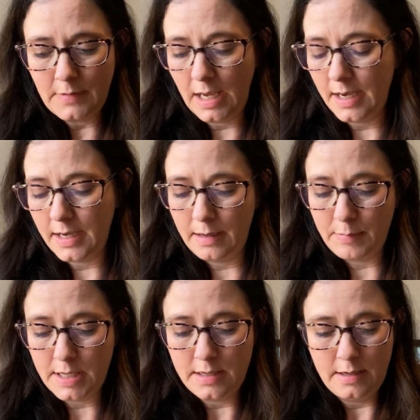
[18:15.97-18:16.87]

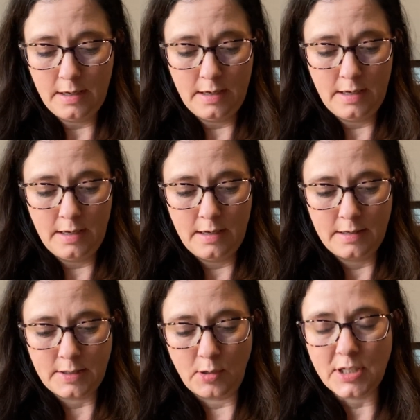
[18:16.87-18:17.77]

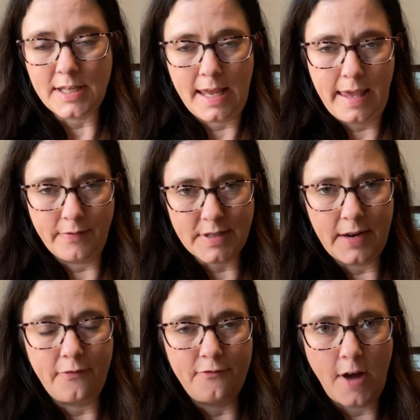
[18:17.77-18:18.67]
So it gives it
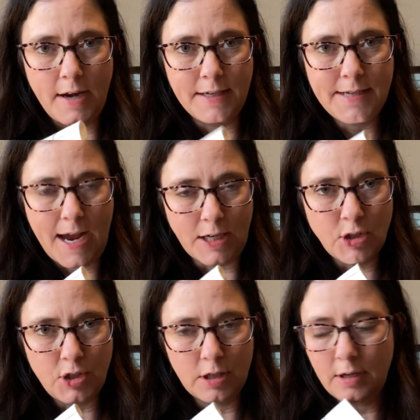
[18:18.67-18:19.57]
a fun
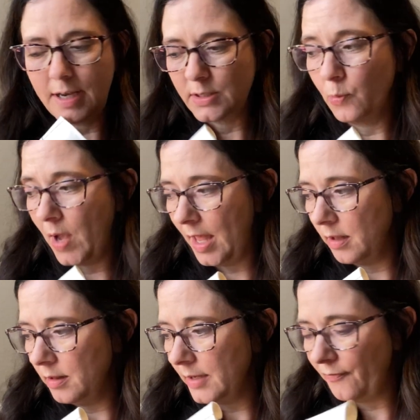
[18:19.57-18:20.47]
texture as
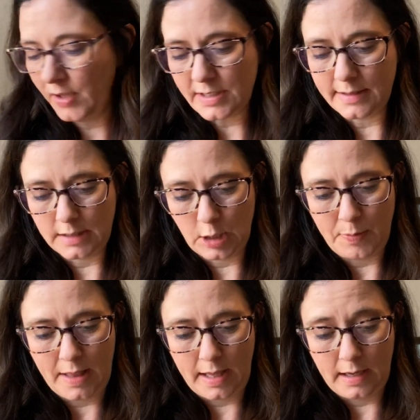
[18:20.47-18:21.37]
well. It feels a little
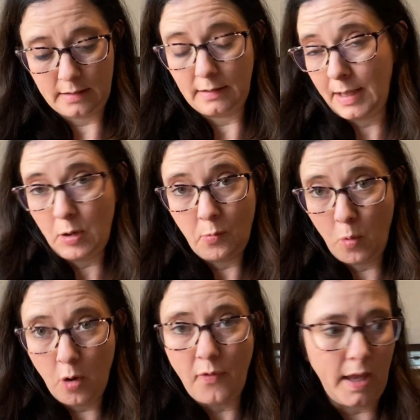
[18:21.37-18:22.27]
bit like
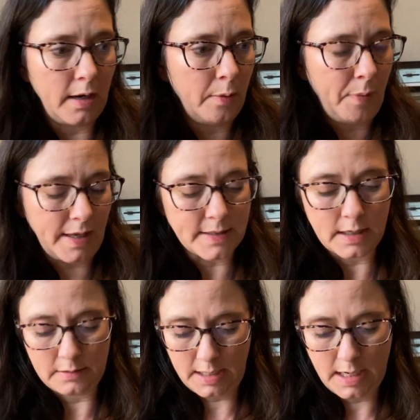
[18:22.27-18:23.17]
woven
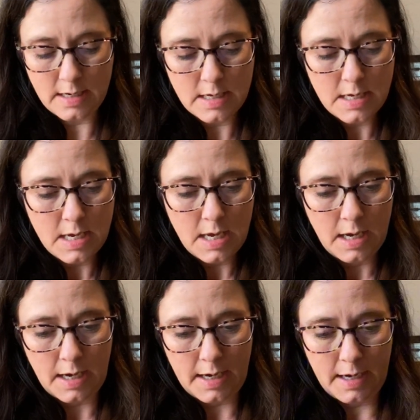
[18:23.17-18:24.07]
basically.
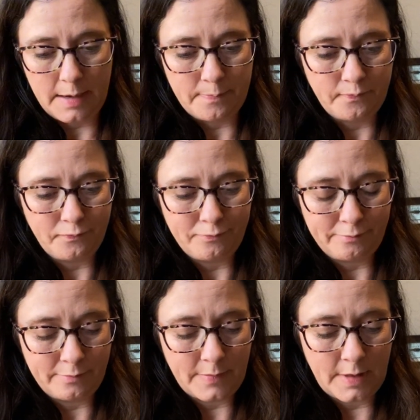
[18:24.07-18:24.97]
And
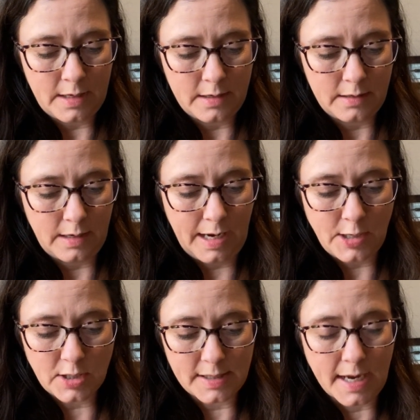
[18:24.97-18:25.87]
I
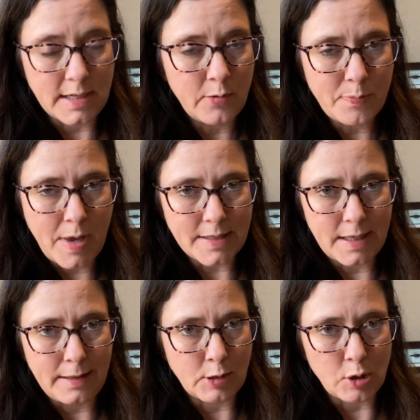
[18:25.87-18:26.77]
just lined it with
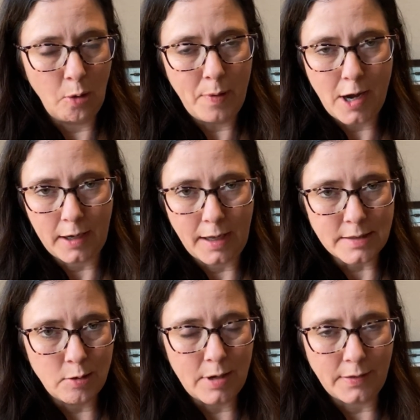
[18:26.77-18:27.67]
muslin. There's no pockets,
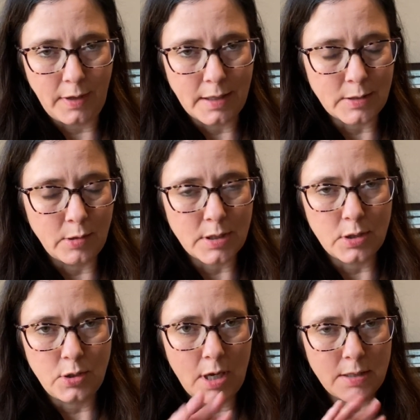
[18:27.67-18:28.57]
no nothing. So it's
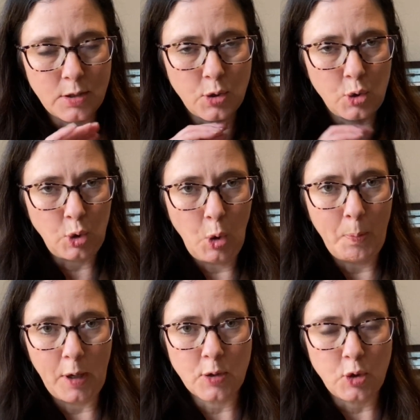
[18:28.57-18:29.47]
just
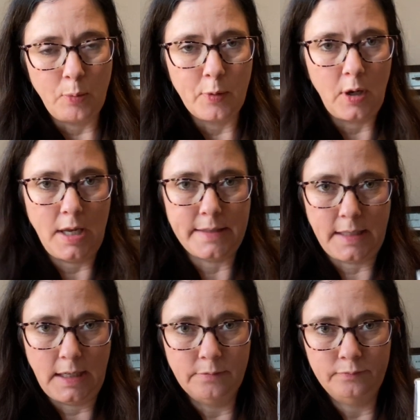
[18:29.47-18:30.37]
super, super easy.